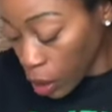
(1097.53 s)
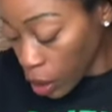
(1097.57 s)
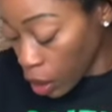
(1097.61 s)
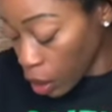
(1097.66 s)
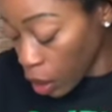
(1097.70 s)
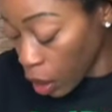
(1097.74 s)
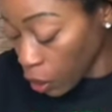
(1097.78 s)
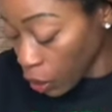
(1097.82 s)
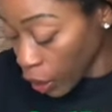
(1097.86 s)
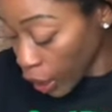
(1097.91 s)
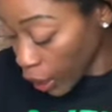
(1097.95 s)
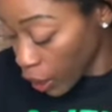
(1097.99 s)

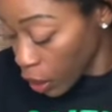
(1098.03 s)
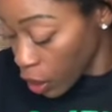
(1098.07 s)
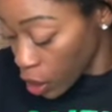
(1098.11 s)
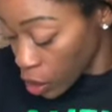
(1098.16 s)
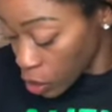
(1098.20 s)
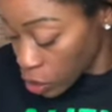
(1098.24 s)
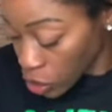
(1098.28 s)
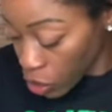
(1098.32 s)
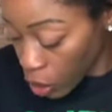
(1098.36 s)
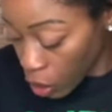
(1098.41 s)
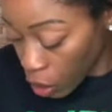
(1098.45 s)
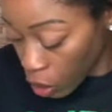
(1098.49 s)
Okay,
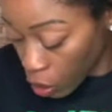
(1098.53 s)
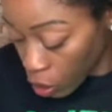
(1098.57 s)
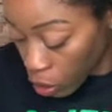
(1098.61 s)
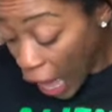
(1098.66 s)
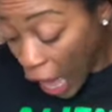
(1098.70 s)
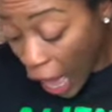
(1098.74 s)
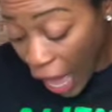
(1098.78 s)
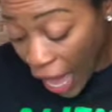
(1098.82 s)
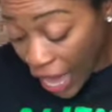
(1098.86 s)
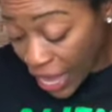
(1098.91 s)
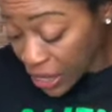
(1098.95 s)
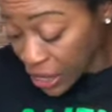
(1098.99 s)
so
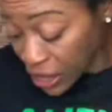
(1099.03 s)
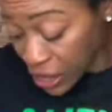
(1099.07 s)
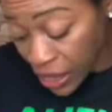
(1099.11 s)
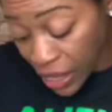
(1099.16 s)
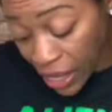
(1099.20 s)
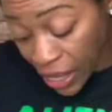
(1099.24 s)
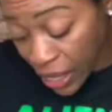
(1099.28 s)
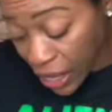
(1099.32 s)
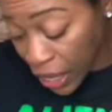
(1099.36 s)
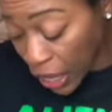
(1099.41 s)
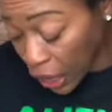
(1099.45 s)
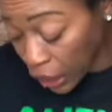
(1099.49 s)
I
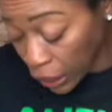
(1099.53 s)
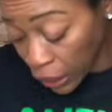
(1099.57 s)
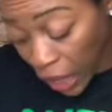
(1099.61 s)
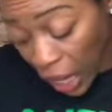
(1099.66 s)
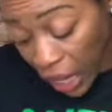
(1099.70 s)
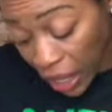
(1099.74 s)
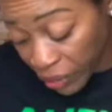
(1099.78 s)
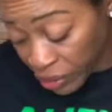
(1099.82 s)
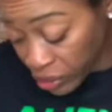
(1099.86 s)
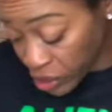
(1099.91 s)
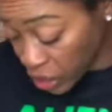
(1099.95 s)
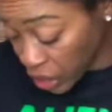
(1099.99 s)
see a lot
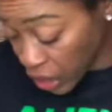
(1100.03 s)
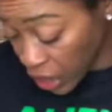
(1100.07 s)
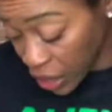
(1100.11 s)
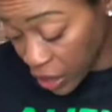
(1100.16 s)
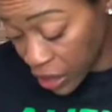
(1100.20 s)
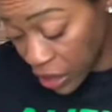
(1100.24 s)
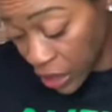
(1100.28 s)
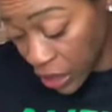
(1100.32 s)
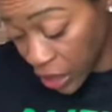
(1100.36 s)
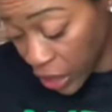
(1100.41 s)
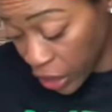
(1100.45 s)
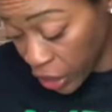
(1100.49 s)
of duds
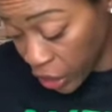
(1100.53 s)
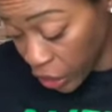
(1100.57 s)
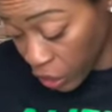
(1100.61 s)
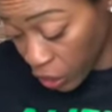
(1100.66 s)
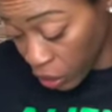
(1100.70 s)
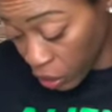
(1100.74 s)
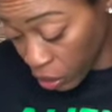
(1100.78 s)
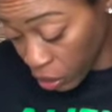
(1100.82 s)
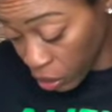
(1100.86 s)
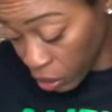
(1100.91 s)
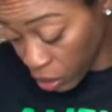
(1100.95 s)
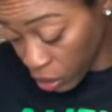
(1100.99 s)
in
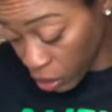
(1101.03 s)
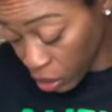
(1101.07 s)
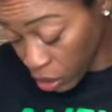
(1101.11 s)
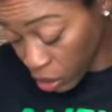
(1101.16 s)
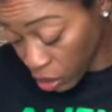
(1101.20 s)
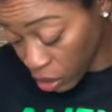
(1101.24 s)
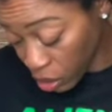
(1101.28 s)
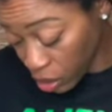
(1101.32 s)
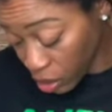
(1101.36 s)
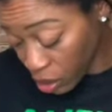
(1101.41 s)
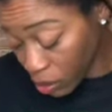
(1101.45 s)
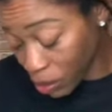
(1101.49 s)
here,
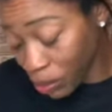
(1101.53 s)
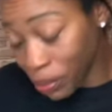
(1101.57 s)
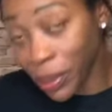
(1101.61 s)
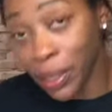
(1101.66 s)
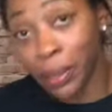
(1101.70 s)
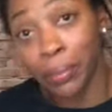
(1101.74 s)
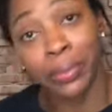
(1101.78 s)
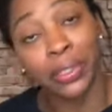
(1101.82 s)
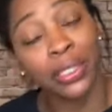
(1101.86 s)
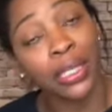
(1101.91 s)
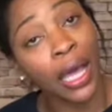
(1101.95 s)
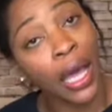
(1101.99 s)
but
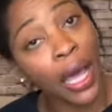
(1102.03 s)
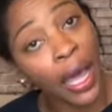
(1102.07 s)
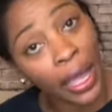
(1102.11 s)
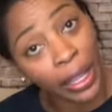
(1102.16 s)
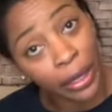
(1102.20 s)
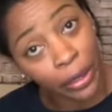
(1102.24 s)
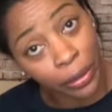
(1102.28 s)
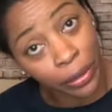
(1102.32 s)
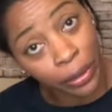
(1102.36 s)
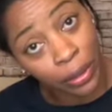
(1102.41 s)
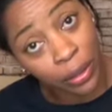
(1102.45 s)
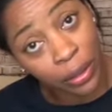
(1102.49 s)
I'm
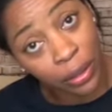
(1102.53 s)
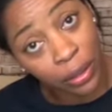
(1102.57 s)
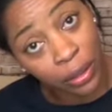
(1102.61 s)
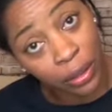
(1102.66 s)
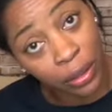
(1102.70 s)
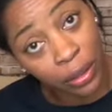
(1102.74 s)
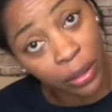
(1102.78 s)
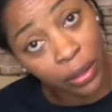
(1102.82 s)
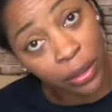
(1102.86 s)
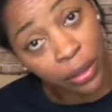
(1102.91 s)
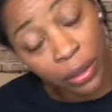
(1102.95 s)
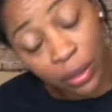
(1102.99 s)
tired.
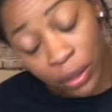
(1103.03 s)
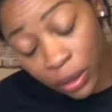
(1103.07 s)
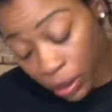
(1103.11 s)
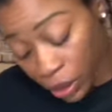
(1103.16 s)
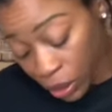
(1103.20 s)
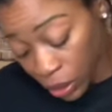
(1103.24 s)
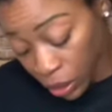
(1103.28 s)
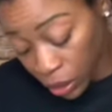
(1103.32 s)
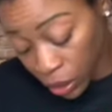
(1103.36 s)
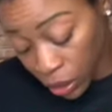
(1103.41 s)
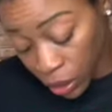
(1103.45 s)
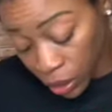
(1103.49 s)

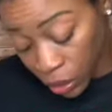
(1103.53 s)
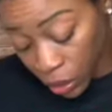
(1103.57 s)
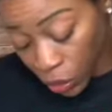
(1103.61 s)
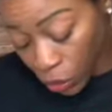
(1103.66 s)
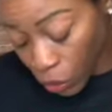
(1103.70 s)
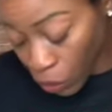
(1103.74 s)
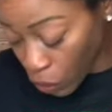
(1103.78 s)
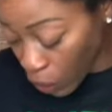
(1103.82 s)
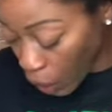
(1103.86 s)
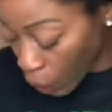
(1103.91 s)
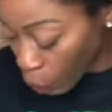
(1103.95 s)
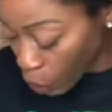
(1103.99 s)

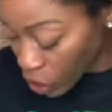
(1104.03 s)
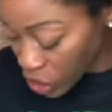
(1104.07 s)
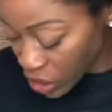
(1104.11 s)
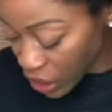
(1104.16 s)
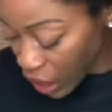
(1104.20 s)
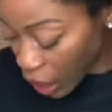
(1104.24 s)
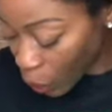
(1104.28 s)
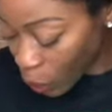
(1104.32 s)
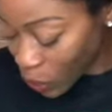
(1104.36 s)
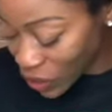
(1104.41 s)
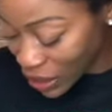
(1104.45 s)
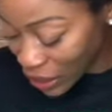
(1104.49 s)
Oh, I wish
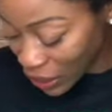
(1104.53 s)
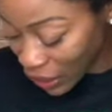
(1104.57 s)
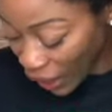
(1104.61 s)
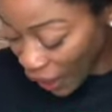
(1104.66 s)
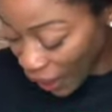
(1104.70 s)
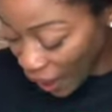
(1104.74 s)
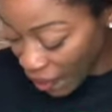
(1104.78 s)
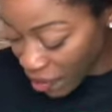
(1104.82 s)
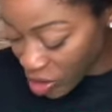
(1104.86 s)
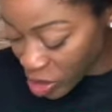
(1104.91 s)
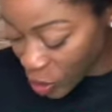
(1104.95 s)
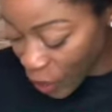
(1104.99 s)
I was
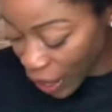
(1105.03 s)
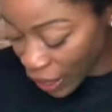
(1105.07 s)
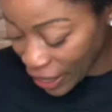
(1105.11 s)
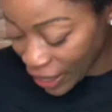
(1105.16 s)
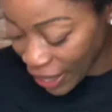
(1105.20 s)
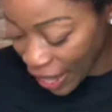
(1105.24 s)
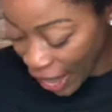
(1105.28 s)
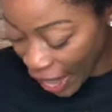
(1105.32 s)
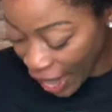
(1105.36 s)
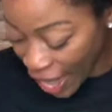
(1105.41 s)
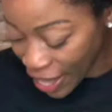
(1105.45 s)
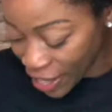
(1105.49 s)
live so I can
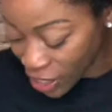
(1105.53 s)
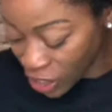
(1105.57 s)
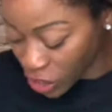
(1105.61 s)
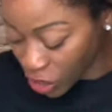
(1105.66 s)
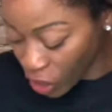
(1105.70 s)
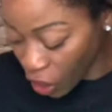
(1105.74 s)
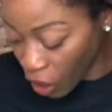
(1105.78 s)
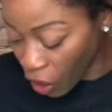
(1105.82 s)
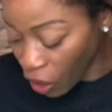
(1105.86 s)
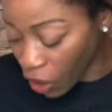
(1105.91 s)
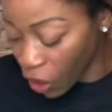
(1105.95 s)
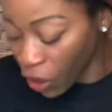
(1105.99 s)
ask
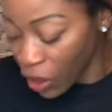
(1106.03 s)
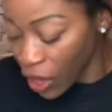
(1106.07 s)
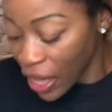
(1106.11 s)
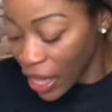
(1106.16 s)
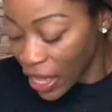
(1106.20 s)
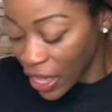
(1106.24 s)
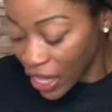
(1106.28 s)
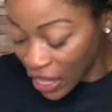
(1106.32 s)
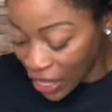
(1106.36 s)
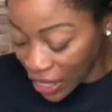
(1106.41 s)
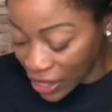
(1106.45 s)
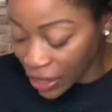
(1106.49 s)
y'all,
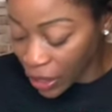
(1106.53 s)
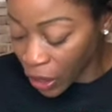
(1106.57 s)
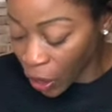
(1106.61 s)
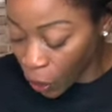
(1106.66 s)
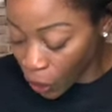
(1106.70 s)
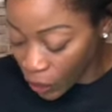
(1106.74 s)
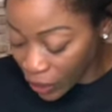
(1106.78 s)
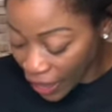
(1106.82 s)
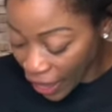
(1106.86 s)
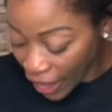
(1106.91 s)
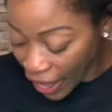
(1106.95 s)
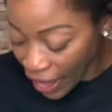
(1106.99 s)
is it
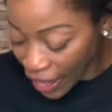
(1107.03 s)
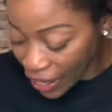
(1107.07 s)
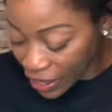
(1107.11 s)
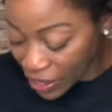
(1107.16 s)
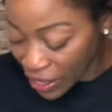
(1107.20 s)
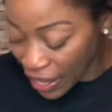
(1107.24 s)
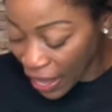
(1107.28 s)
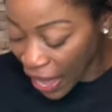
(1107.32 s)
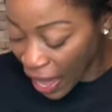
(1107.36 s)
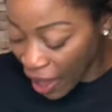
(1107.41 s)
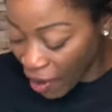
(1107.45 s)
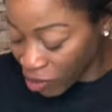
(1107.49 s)
okay to
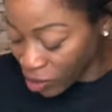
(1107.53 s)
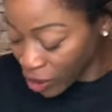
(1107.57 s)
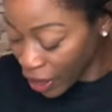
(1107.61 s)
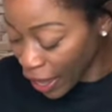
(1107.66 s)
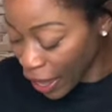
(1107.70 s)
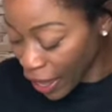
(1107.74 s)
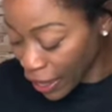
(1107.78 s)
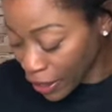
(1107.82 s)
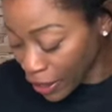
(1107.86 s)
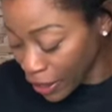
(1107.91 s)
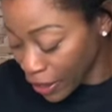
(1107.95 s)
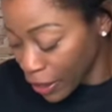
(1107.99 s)
have
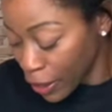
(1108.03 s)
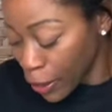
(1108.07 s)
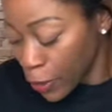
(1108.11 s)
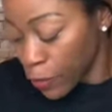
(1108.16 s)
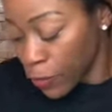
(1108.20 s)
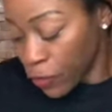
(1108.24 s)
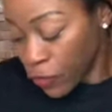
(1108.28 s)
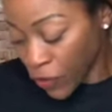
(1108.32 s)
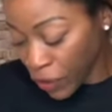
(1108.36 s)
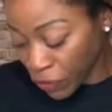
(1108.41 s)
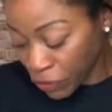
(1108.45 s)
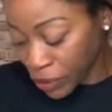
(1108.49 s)
like
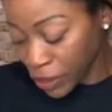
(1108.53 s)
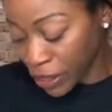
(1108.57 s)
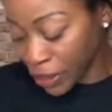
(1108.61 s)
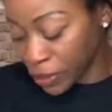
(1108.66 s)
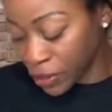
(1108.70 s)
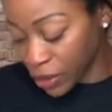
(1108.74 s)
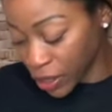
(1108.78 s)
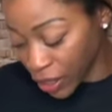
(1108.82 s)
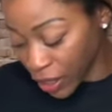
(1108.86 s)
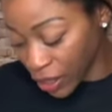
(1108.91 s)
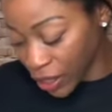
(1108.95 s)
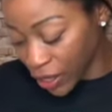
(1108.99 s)
50
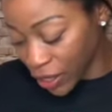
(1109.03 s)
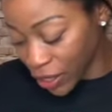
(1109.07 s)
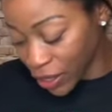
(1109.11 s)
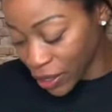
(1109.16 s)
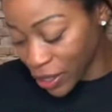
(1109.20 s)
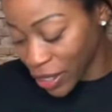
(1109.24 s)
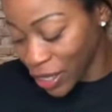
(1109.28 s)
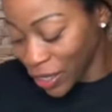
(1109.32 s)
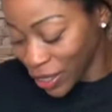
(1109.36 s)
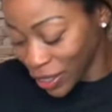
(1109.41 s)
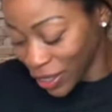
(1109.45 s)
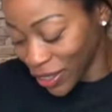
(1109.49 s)

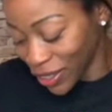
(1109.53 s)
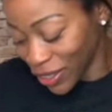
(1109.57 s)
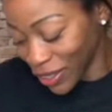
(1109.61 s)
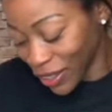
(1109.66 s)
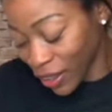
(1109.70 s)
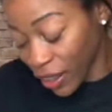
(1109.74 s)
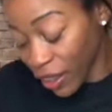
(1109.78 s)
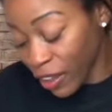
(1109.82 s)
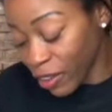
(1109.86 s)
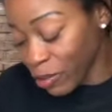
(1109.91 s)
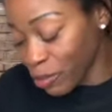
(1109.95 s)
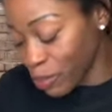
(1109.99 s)
duds
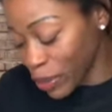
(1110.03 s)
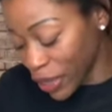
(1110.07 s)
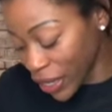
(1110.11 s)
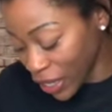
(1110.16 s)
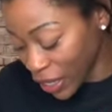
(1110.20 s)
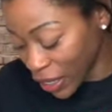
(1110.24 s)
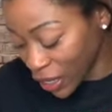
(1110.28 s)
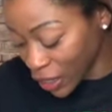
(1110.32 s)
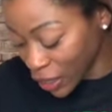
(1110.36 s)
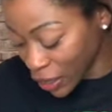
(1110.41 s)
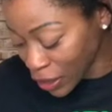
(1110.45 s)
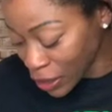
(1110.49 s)
of
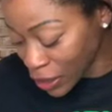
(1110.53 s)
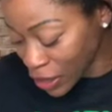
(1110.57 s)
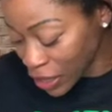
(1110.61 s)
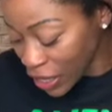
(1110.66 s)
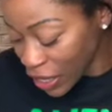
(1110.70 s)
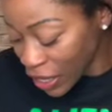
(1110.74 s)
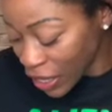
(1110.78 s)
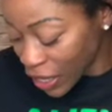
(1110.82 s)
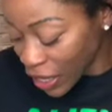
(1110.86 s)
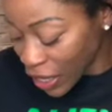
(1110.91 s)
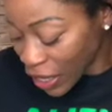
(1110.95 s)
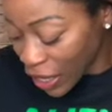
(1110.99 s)
beans
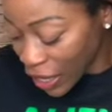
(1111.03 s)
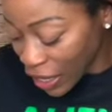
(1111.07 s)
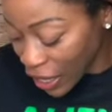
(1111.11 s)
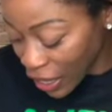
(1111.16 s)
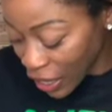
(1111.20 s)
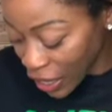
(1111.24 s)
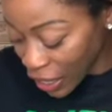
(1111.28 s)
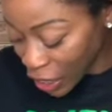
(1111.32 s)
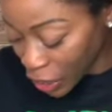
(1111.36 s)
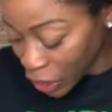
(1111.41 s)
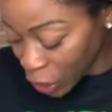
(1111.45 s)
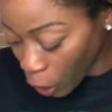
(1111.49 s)

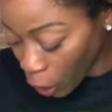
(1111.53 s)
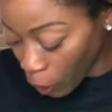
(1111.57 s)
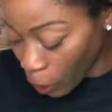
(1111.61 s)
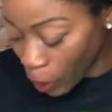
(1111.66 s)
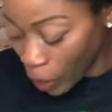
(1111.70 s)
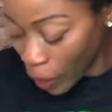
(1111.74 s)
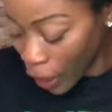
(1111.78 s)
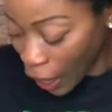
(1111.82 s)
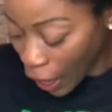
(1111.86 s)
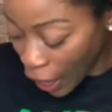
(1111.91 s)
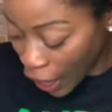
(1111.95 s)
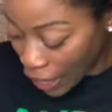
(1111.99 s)
in your
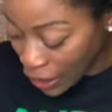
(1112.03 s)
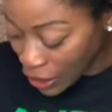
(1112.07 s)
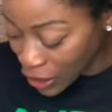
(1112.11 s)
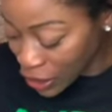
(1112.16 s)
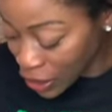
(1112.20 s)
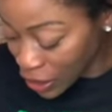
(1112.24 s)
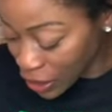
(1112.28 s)
pot?